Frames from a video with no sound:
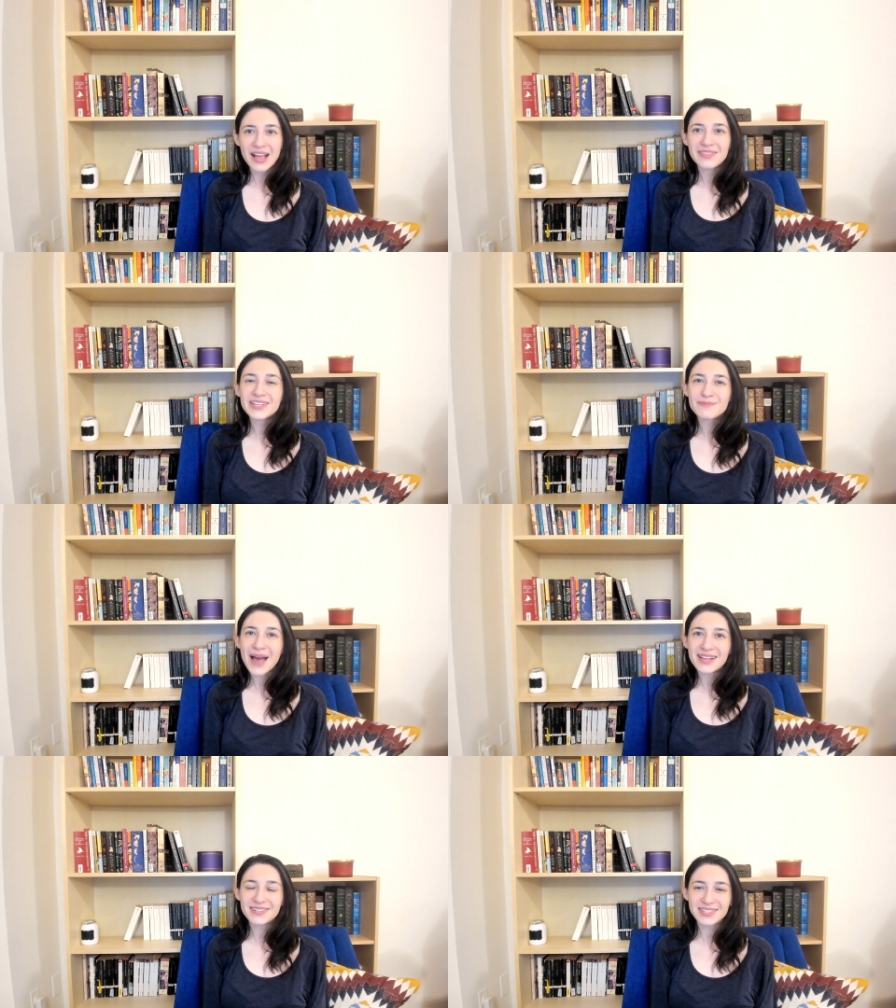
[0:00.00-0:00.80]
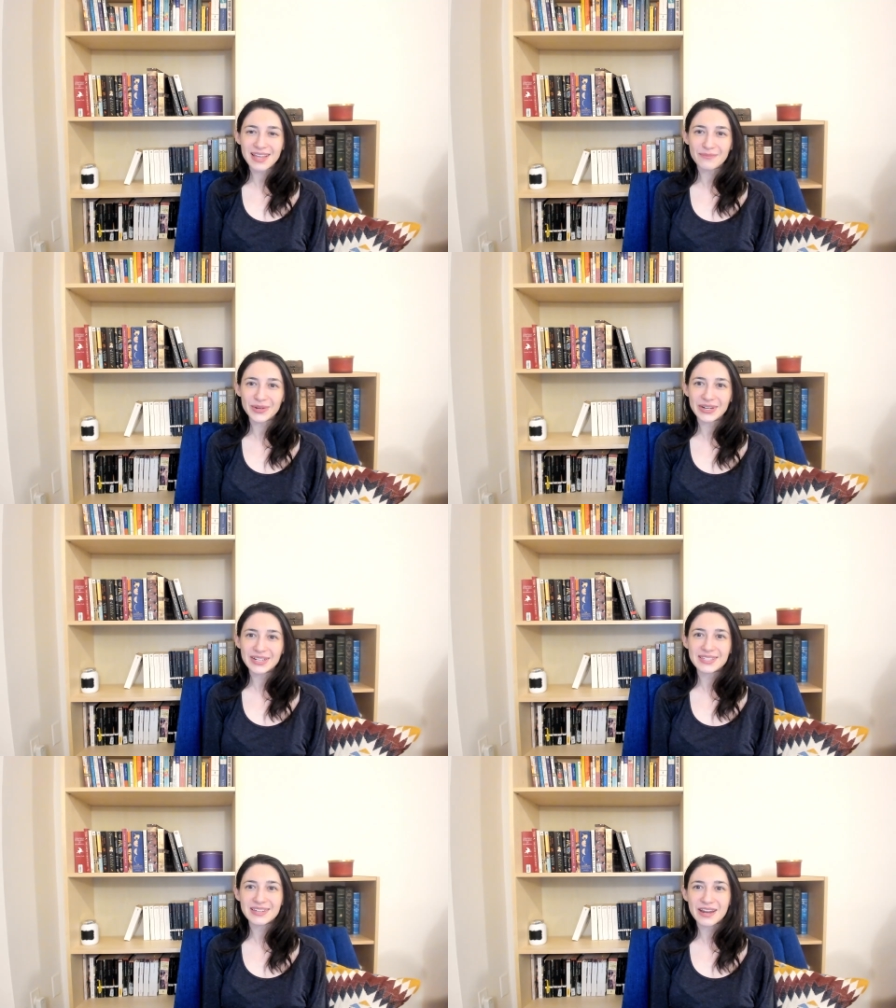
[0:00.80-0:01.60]
This past December,
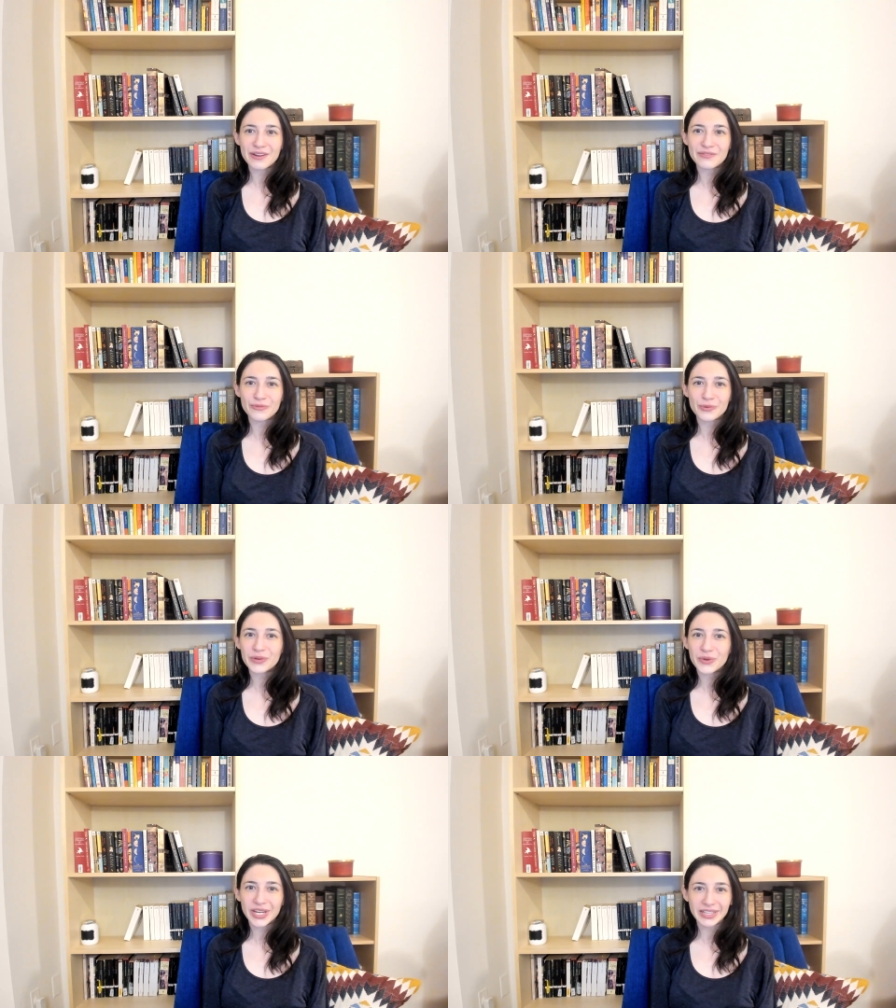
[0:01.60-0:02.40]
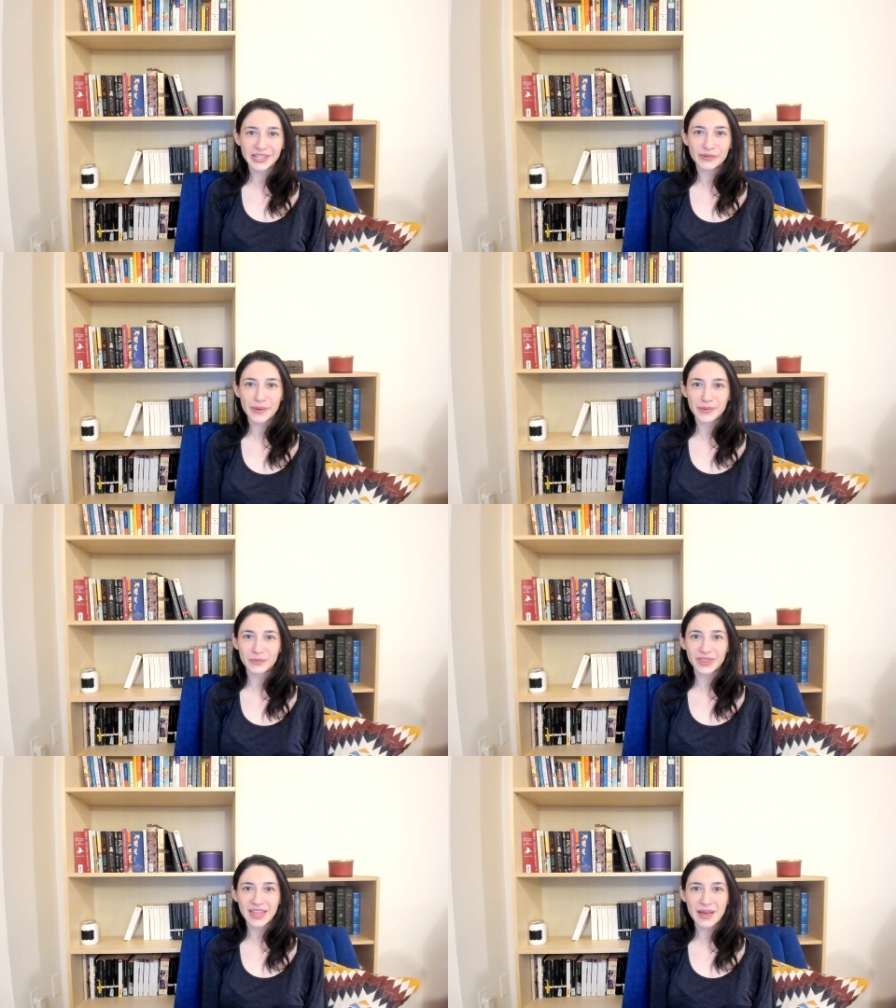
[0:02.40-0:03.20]
instead of rereading Little Women
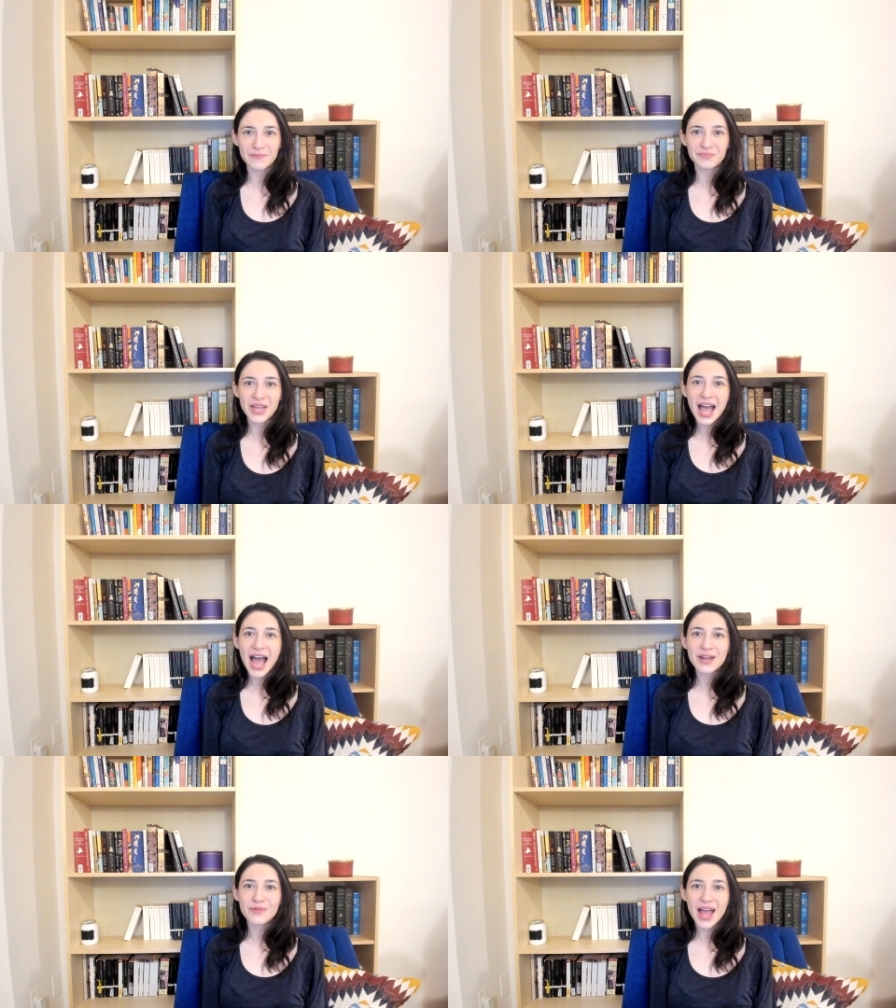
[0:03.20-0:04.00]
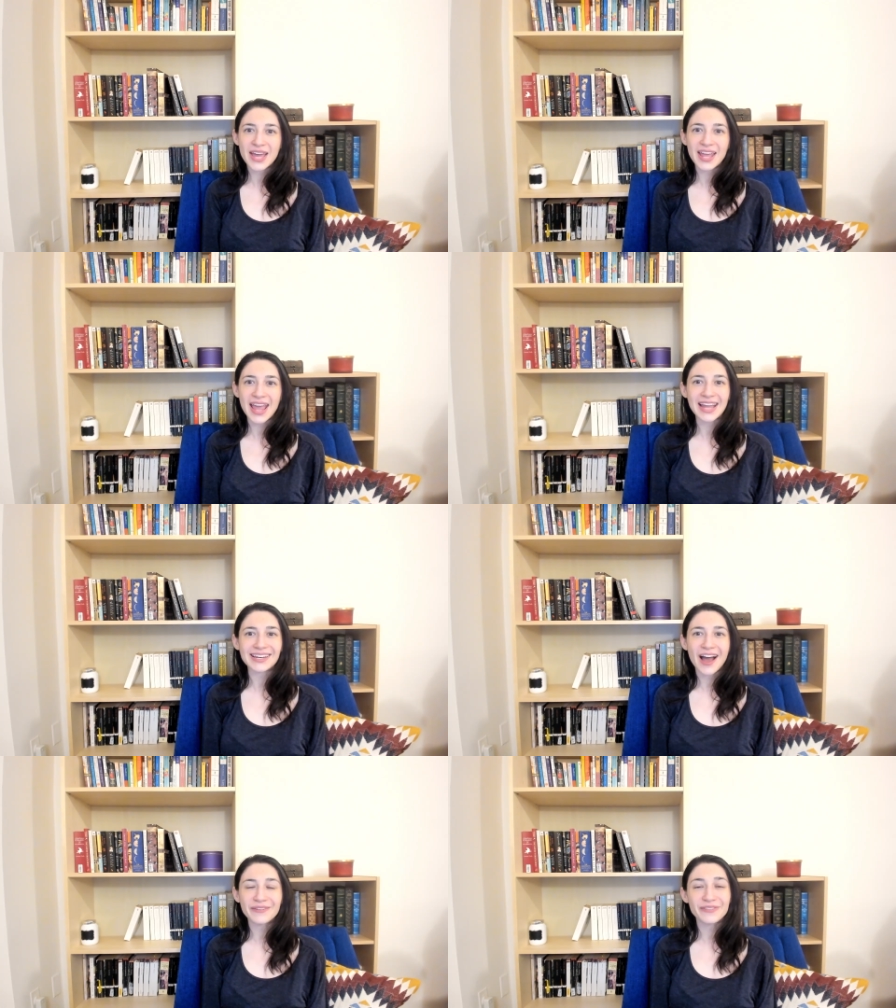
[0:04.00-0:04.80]
with them, I read a
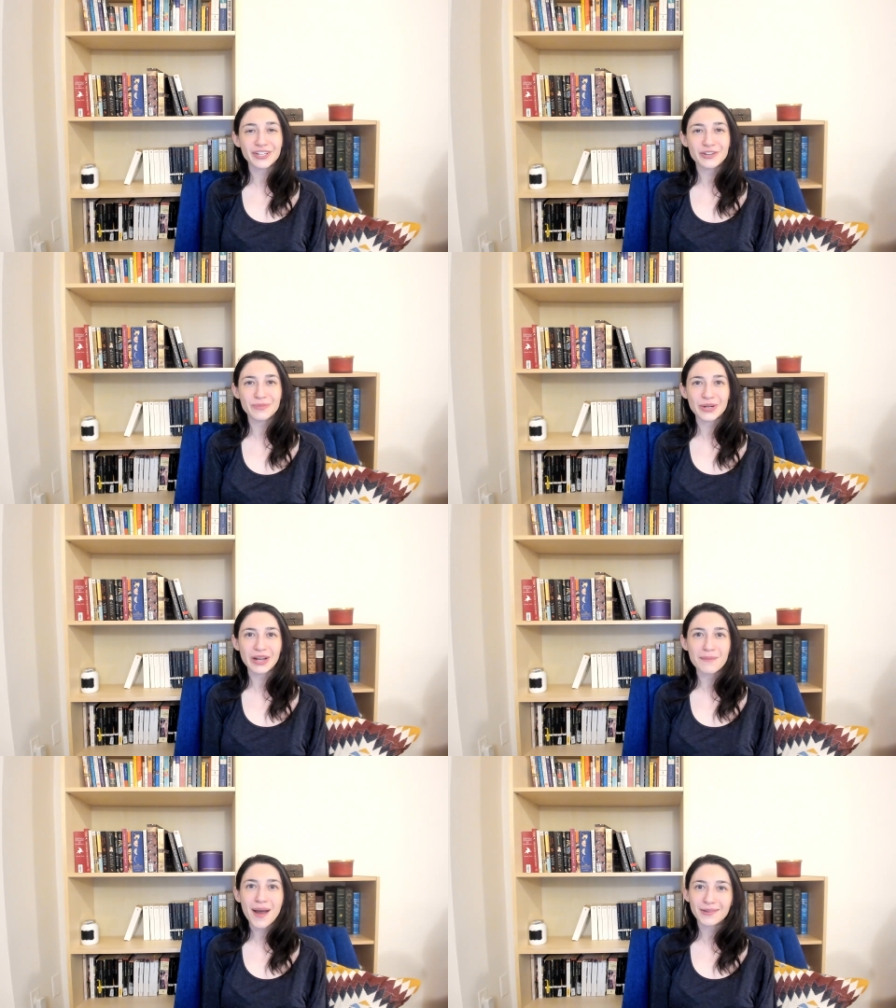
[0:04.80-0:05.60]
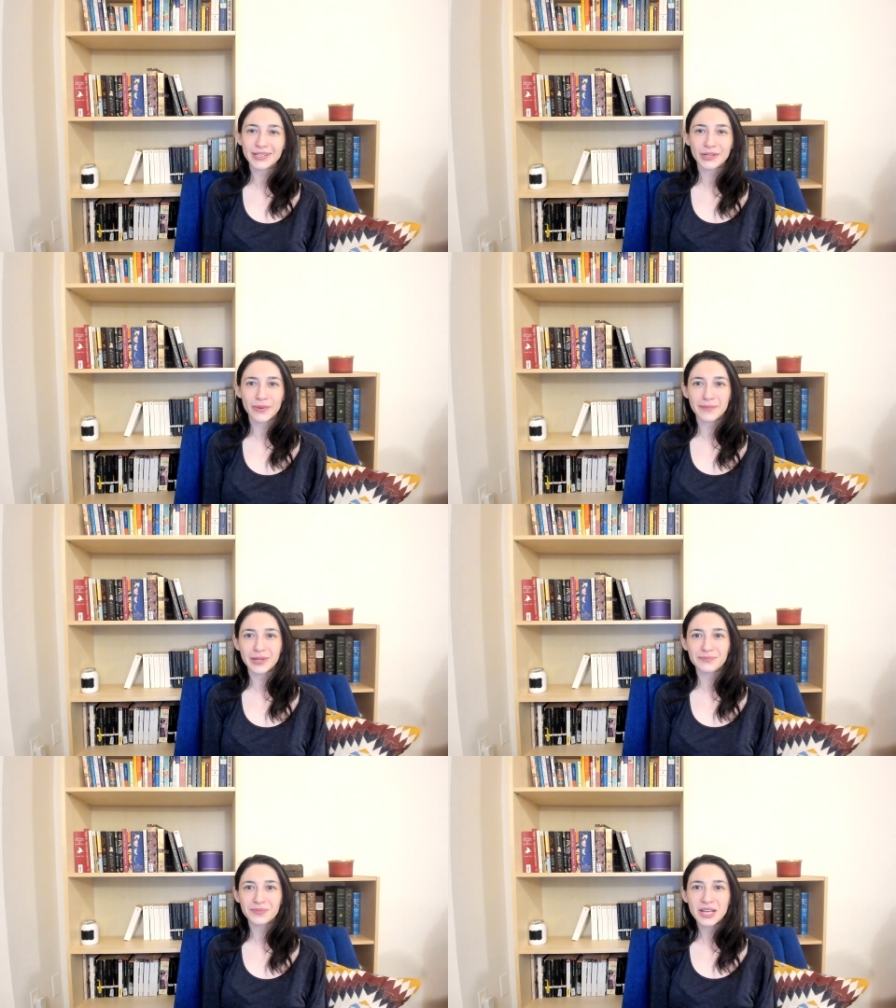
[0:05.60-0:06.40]
nonfiction book about Little
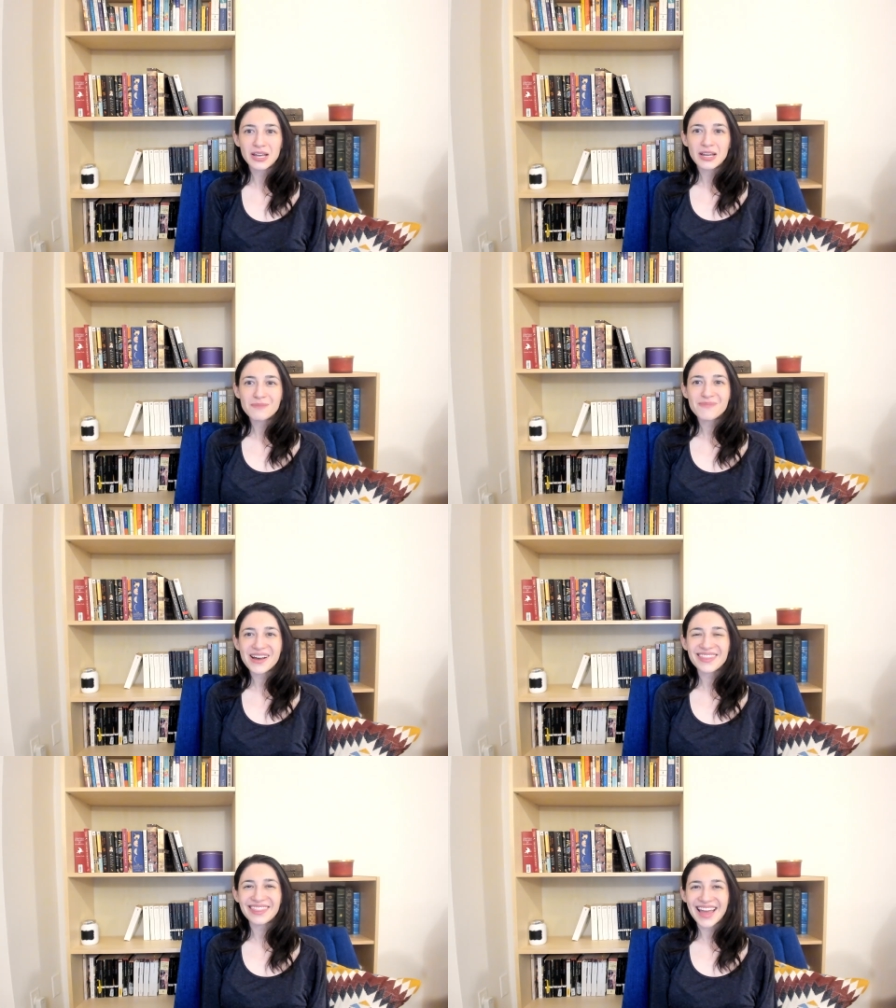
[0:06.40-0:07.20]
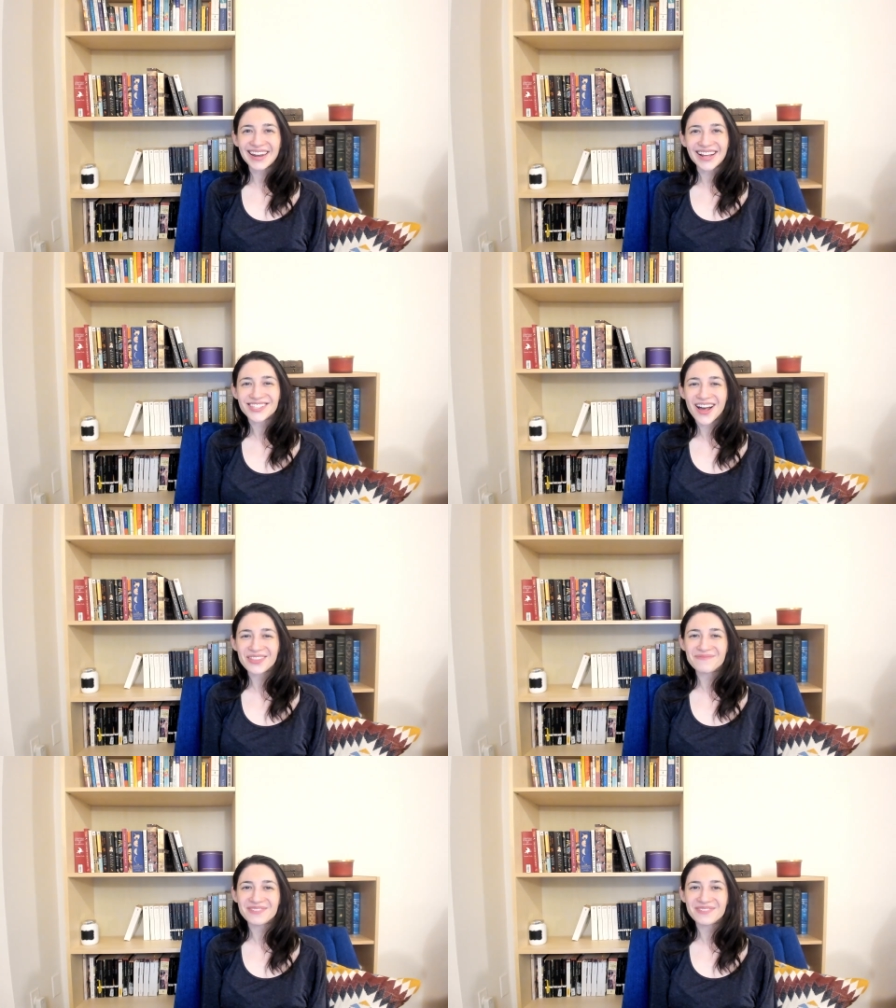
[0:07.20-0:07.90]
Women. But then I saw them